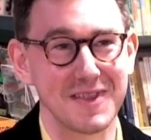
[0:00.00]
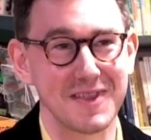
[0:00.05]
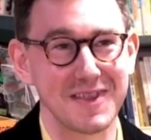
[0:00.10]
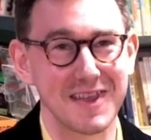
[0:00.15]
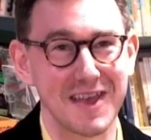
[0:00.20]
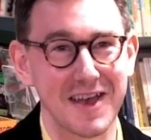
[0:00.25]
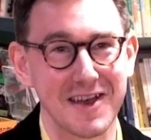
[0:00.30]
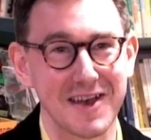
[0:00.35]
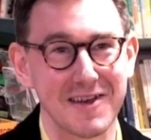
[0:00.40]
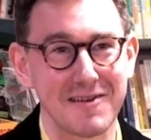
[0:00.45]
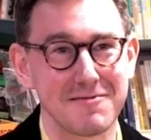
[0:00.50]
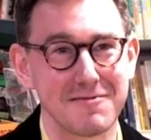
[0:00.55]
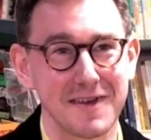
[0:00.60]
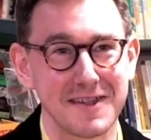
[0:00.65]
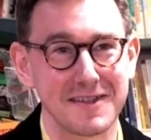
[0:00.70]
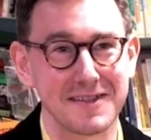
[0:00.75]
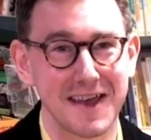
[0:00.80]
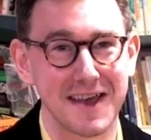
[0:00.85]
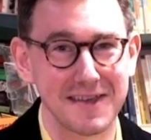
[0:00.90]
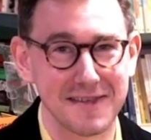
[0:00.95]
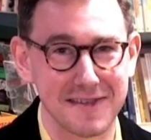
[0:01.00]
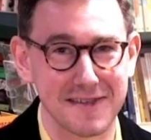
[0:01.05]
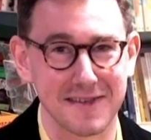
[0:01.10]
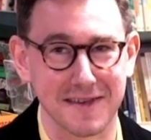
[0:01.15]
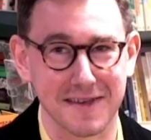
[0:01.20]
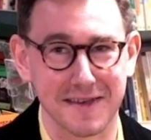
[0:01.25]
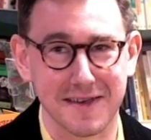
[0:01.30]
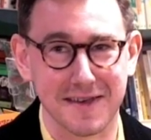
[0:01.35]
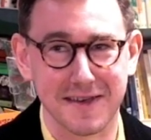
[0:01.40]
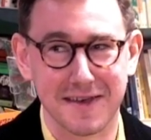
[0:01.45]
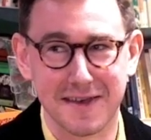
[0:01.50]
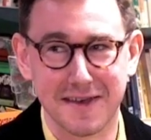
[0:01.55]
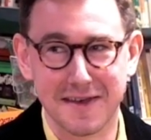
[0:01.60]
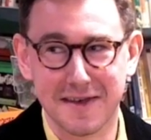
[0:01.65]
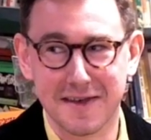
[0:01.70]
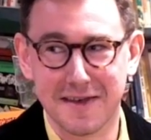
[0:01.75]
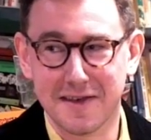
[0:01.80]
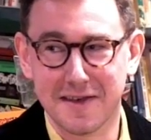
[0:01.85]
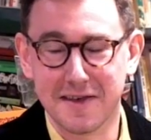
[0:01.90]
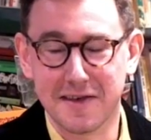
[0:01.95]
Fantastic.
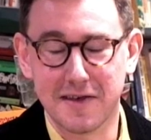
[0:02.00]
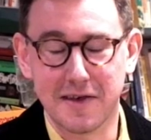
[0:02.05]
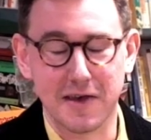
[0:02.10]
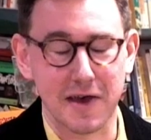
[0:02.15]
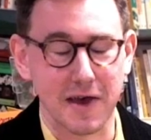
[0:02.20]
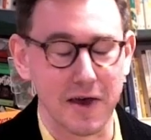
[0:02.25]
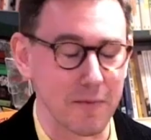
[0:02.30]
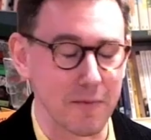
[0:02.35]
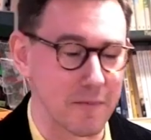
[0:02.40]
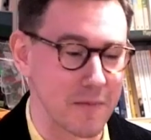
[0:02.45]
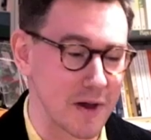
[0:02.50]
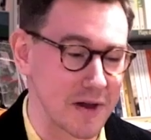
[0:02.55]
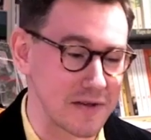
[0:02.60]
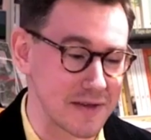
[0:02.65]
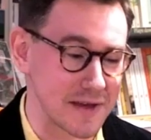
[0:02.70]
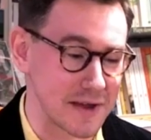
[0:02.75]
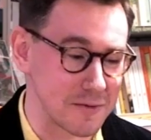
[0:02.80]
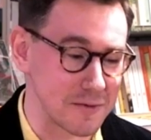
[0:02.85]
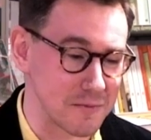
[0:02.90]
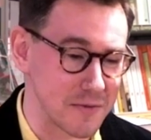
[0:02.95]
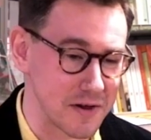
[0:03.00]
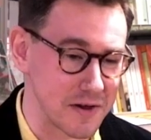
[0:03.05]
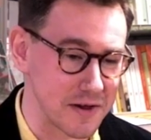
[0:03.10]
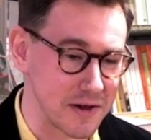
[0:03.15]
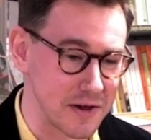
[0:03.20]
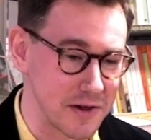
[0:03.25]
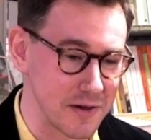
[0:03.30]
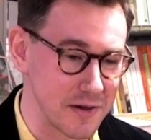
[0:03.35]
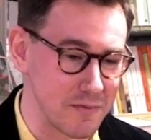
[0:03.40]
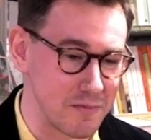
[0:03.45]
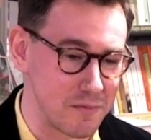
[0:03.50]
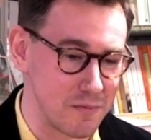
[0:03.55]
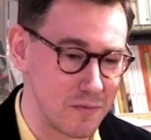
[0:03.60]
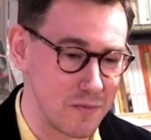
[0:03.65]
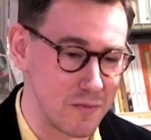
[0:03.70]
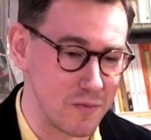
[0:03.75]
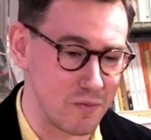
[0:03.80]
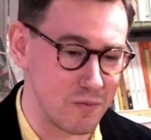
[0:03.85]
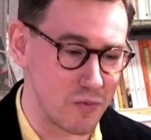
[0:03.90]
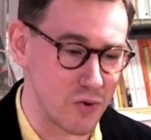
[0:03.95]
I said at my
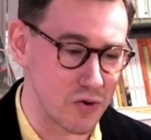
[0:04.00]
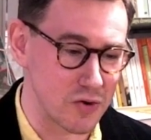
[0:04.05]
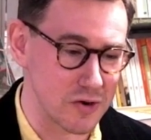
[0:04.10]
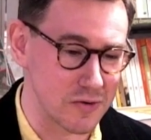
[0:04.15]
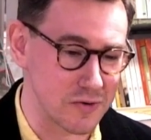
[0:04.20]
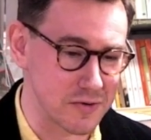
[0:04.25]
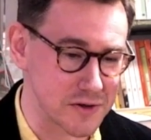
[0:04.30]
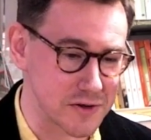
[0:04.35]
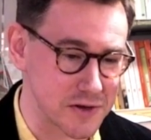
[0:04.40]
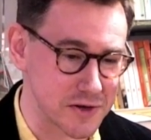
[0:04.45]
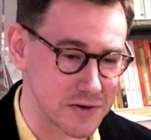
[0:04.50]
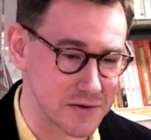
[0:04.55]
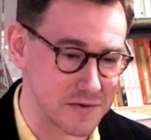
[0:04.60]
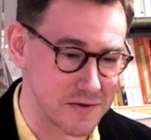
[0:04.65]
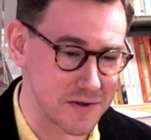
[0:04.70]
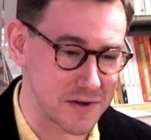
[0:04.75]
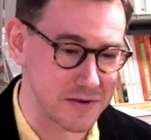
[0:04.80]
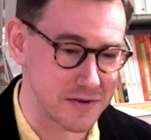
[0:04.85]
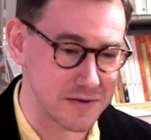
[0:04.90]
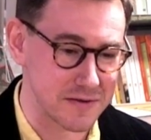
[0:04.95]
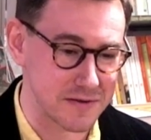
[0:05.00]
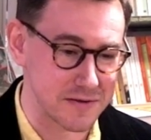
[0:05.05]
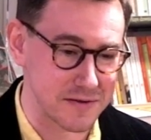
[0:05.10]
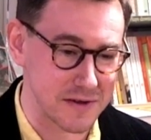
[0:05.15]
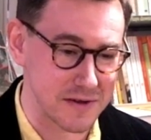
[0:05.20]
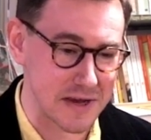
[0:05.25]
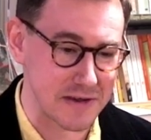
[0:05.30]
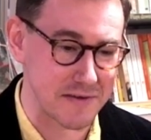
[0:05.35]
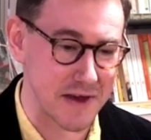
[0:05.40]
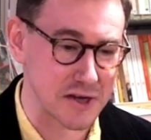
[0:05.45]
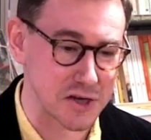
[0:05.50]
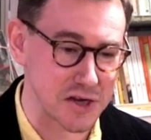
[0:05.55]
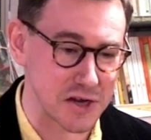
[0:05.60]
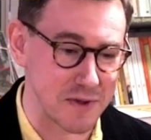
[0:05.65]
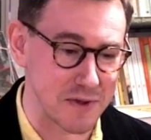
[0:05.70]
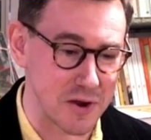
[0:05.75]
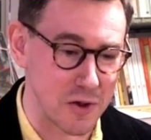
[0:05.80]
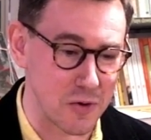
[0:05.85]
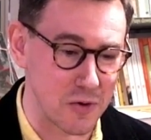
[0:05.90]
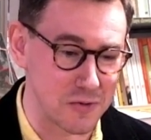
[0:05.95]
book launch that I've actually
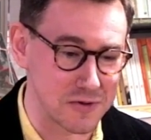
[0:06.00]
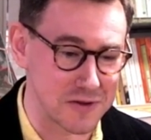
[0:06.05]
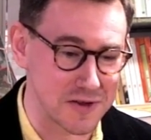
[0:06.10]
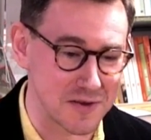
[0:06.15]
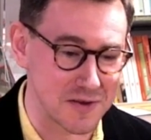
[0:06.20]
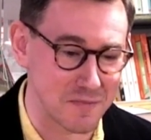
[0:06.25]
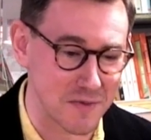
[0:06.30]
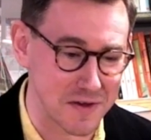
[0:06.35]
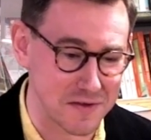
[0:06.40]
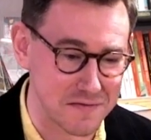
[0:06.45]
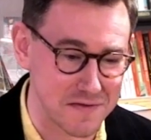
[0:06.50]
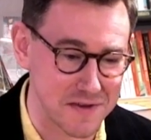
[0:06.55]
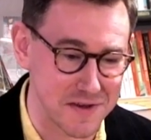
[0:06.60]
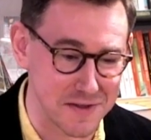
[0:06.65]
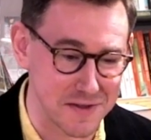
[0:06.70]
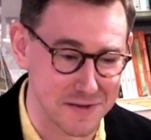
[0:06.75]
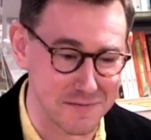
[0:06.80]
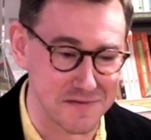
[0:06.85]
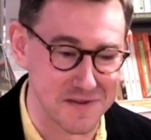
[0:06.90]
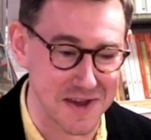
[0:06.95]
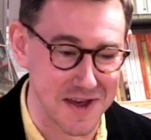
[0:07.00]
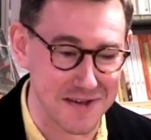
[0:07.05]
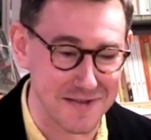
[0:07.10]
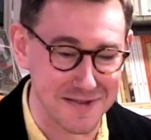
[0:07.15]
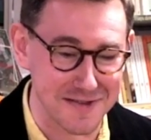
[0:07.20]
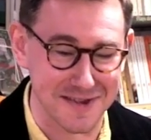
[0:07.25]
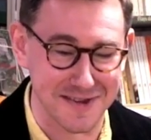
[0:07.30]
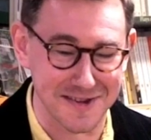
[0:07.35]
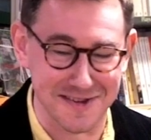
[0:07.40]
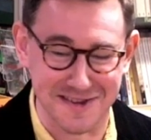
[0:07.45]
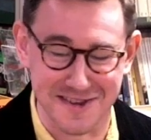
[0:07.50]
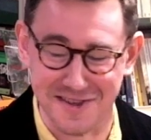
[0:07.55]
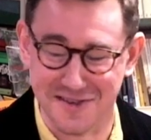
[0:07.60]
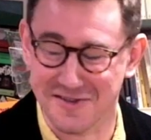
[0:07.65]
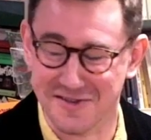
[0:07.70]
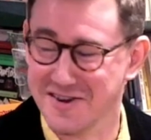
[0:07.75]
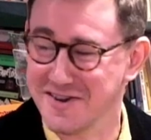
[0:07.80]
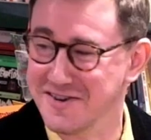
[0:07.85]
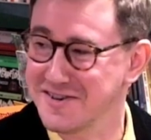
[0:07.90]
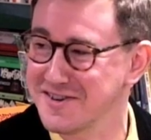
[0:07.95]
been haunted by fears of death and
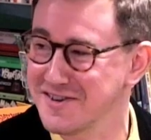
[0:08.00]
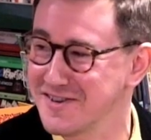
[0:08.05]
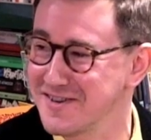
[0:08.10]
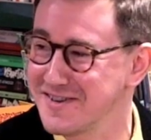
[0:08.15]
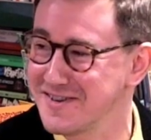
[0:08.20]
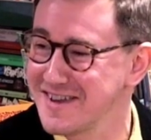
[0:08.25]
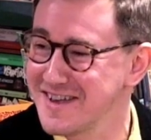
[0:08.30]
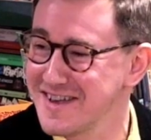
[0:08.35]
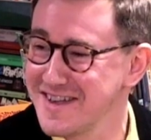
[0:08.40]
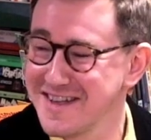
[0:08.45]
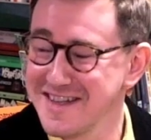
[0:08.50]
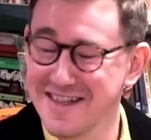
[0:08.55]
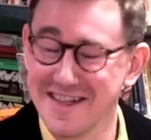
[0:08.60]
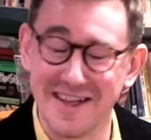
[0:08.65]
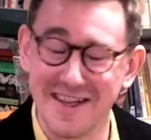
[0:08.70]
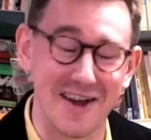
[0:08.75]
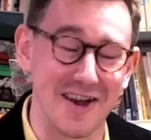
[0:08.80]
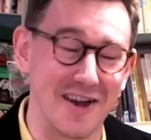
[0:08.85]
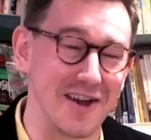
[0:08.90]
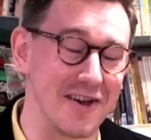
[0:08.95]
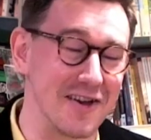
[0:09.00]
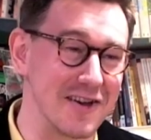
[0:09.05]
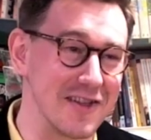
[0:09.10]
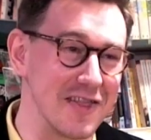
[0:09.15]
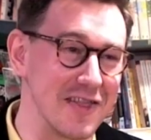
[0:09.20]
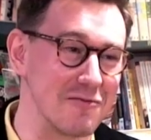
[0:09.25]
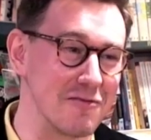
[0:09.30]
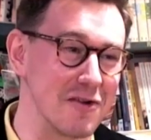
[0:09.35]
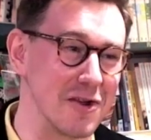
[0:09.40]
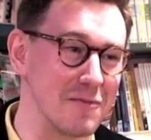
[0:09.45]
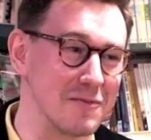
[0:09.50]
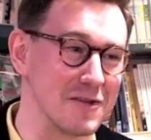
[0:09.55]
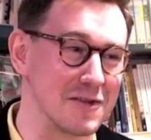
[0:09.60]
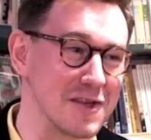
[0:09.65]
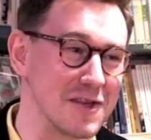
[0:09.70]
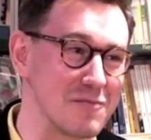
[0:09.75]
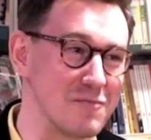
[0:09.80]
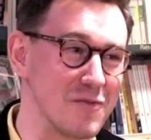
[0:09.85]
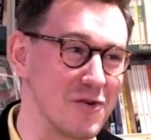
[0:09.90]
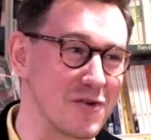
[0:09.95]
destruction in the run-up to
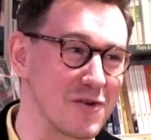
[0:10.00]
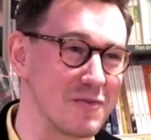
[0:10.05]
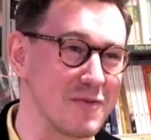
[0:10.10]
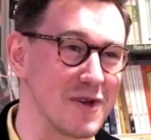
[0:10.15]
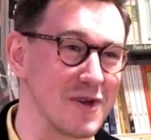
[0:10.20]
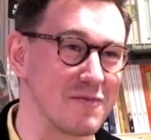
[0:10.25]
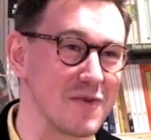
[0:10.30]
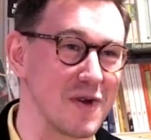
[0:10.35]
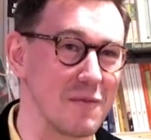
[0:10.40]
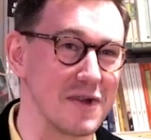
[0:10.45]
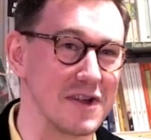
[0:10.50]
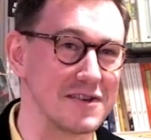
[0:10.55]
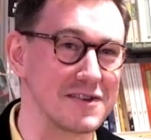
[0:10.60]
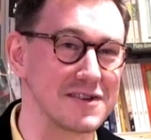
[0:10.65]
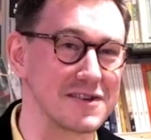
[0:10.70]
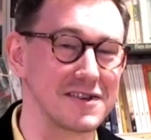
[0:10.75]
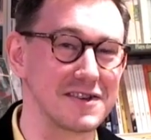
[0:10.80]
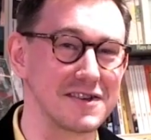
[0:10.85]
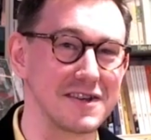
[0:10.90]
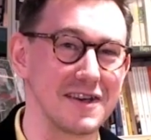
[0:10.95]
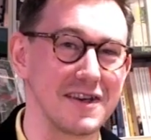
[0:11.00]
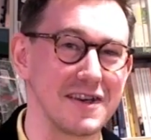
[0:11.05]
this book being published.